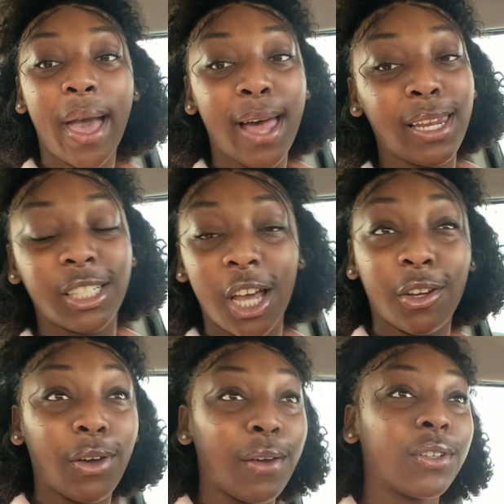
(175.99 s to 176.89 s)
I'll let y'all know
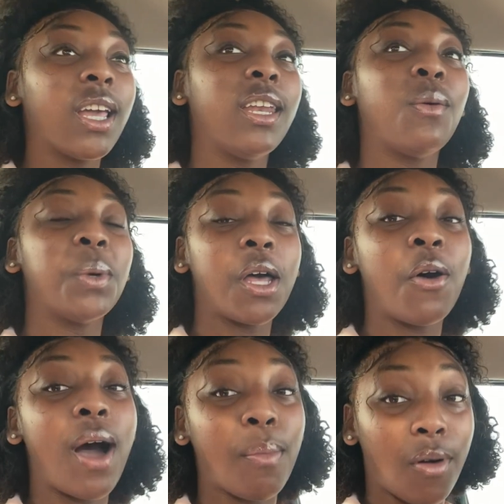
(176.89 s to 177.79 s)
everything that went on,
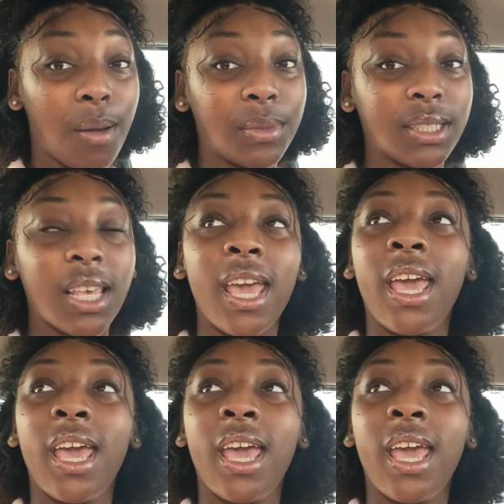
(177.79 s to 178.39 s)
I promise.